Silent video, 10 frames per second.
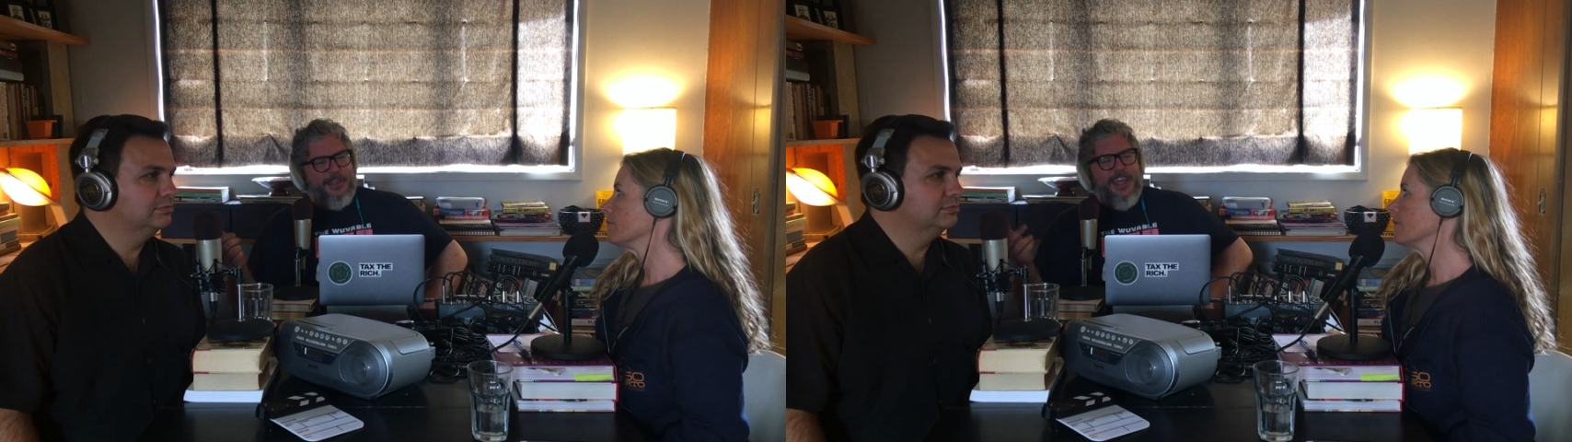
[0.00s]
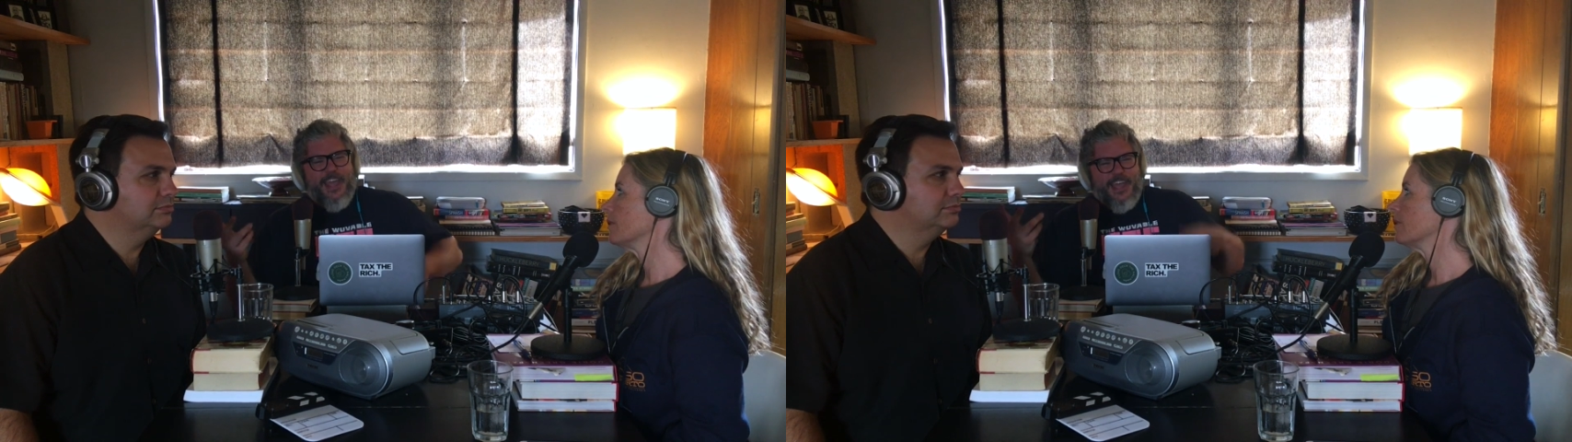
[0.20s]

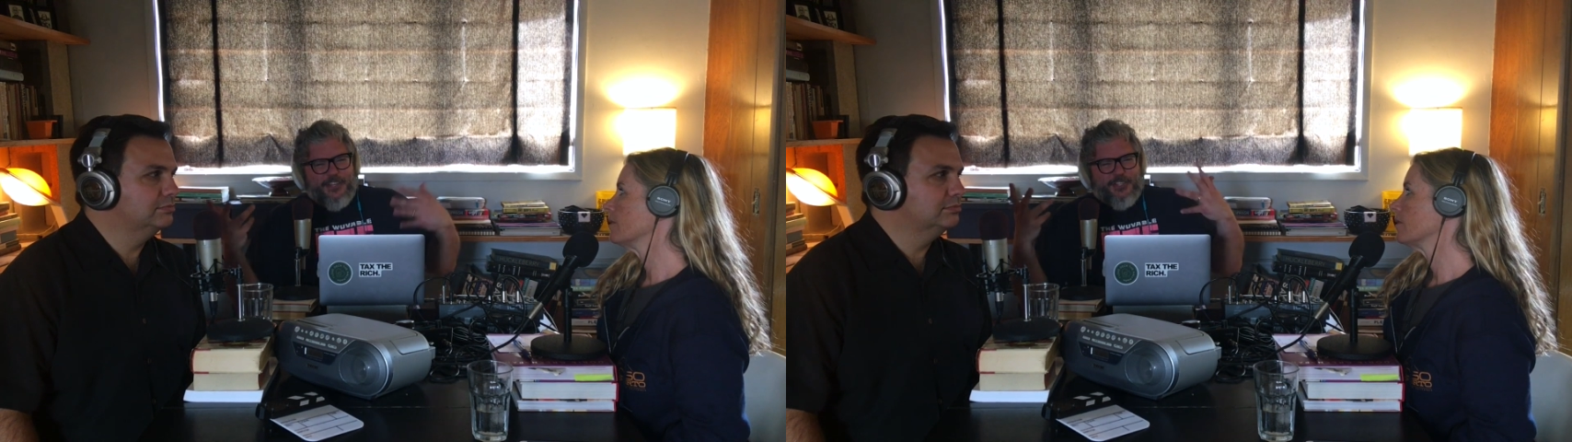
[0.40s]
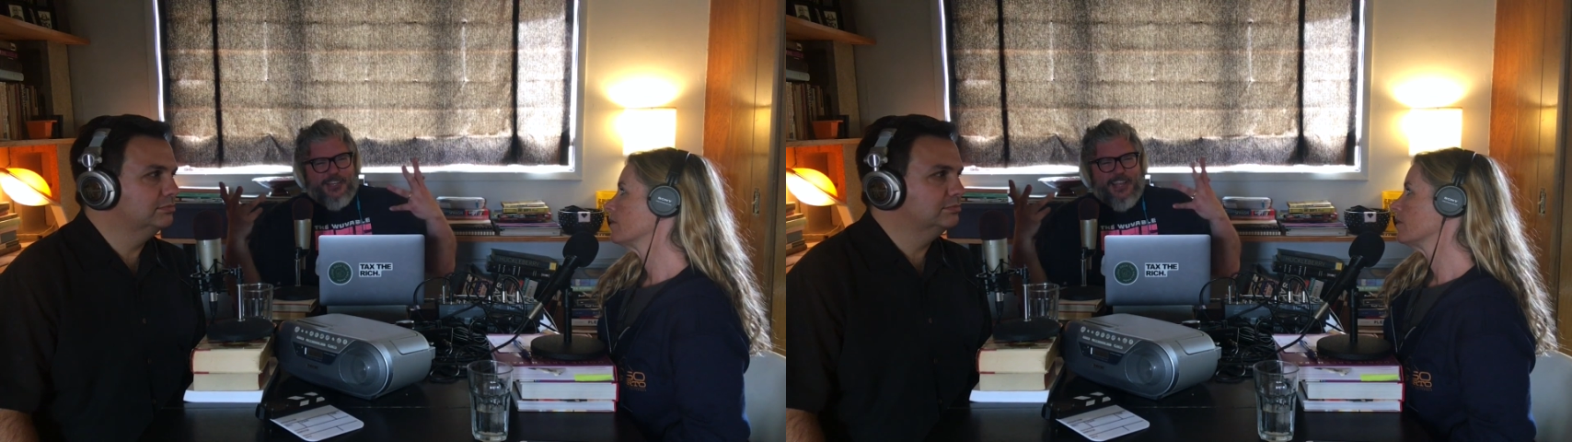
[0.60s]
Speaker 1: Like, it
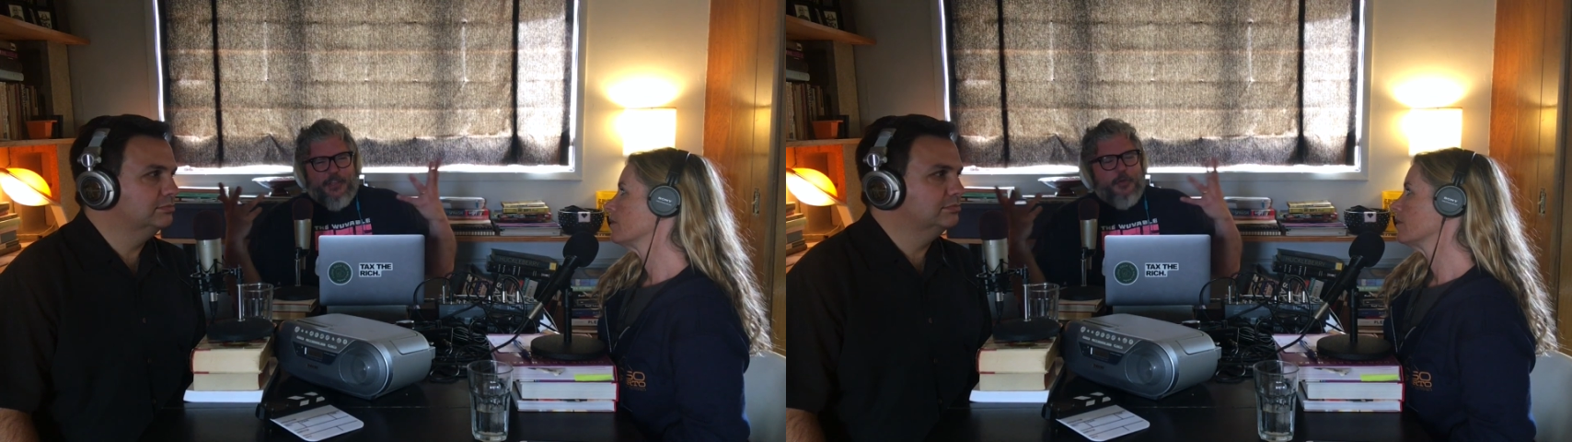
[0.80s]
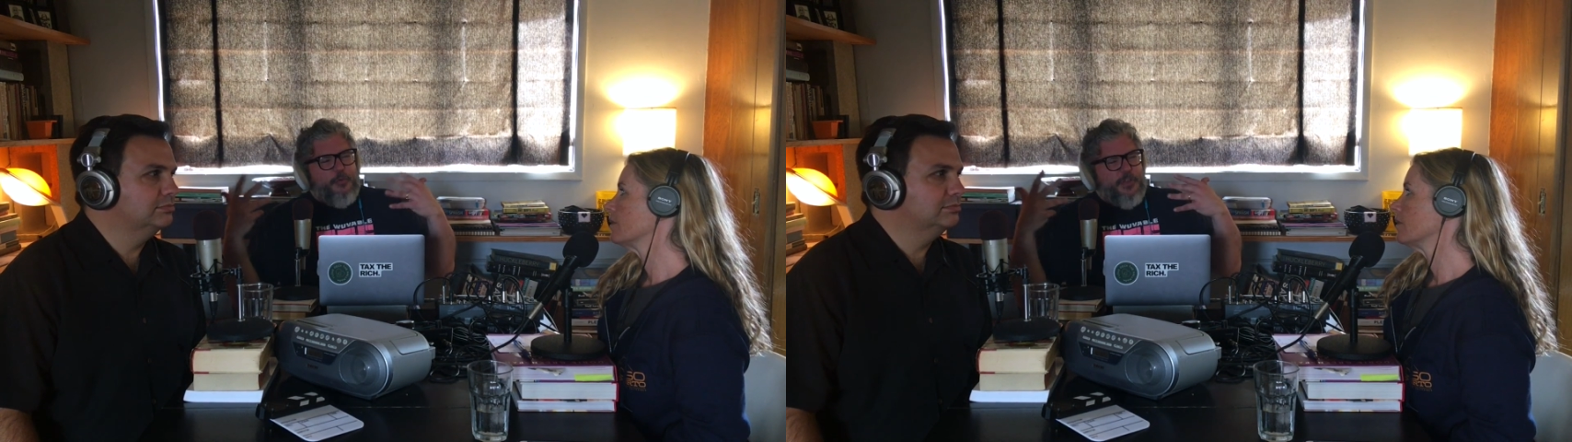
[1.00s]
just,
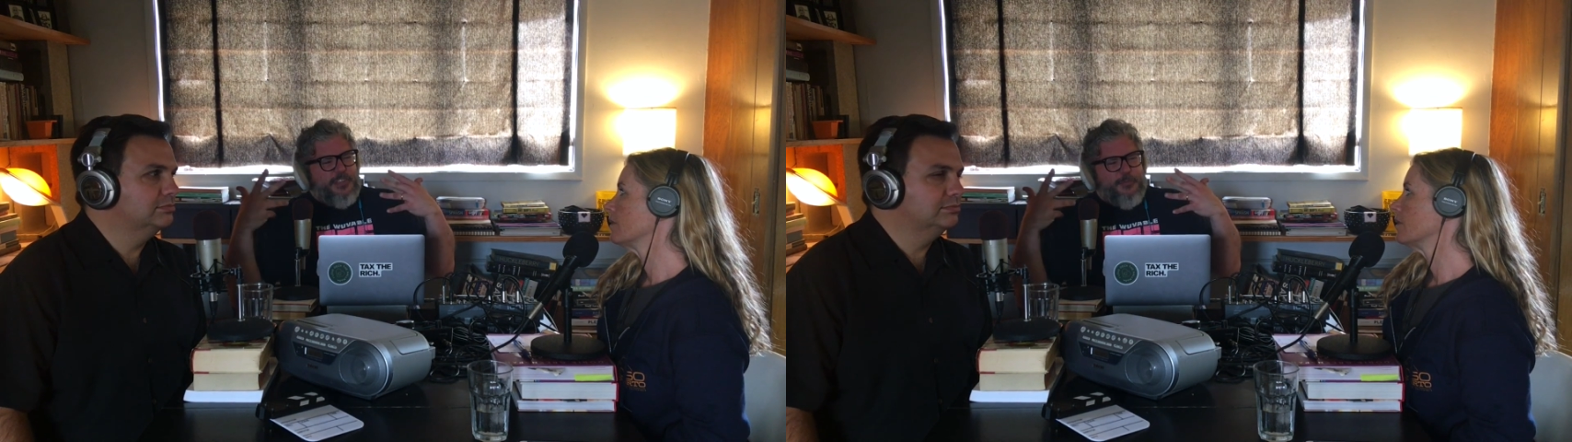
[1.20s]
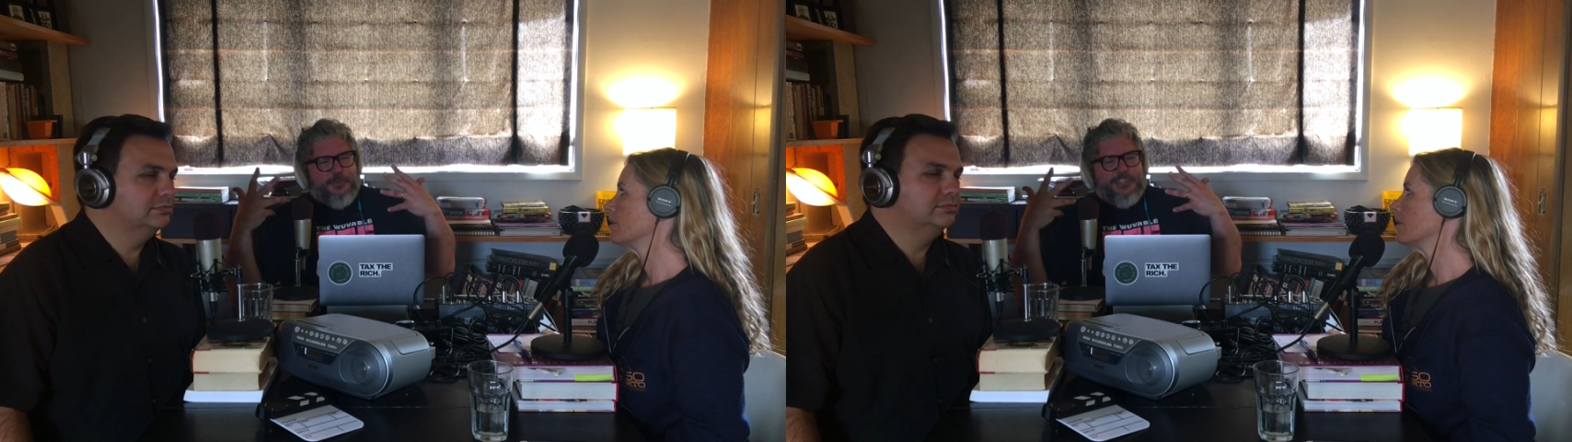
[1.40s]
it,
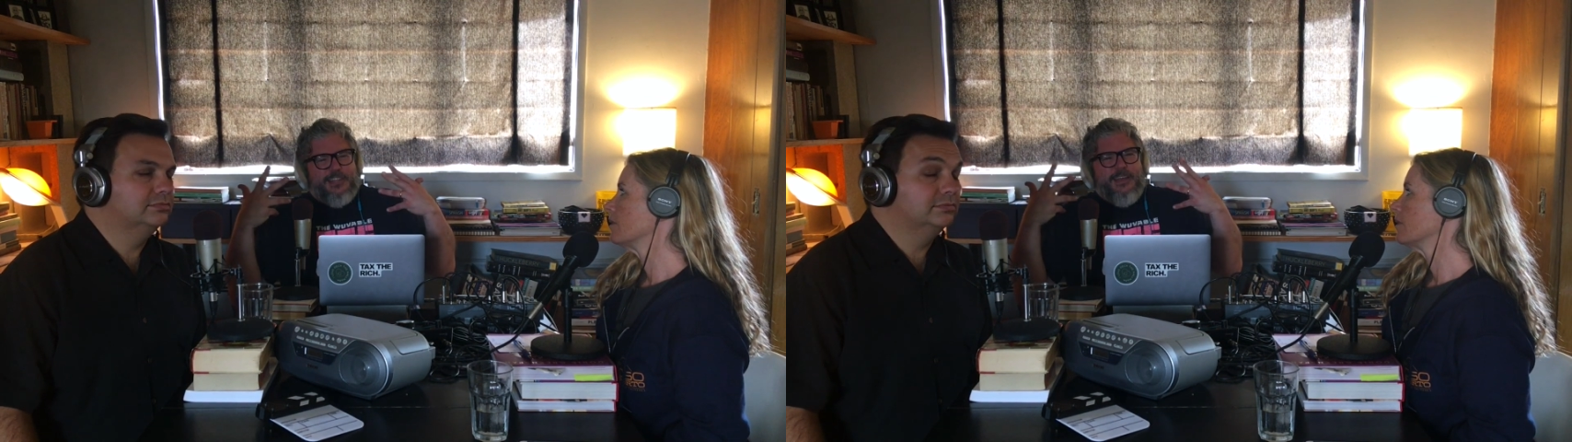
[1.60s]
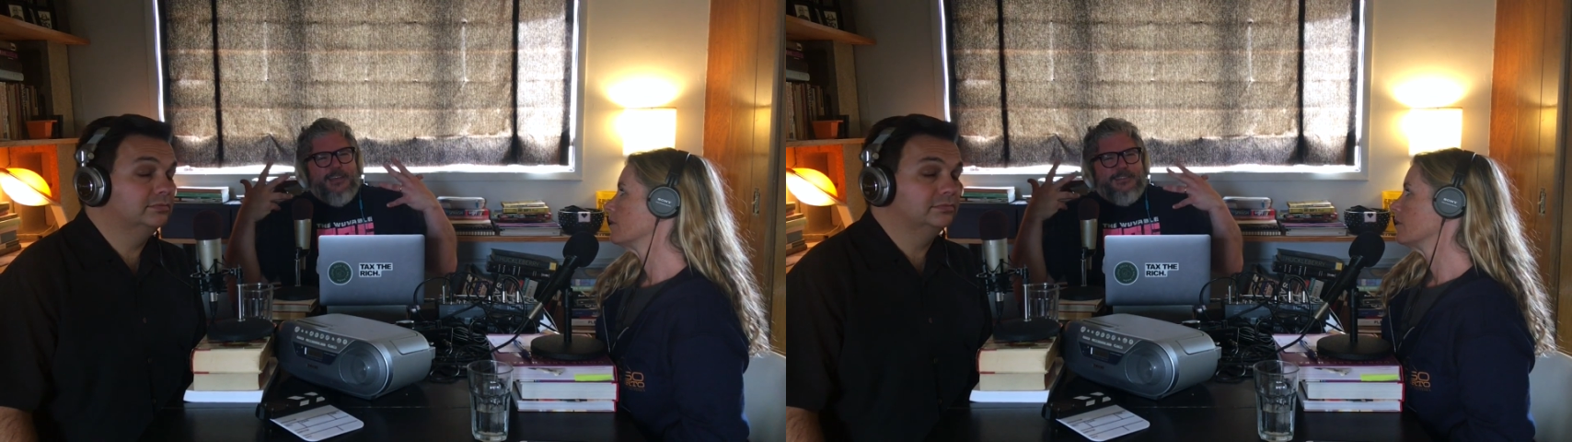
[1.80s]
it, it was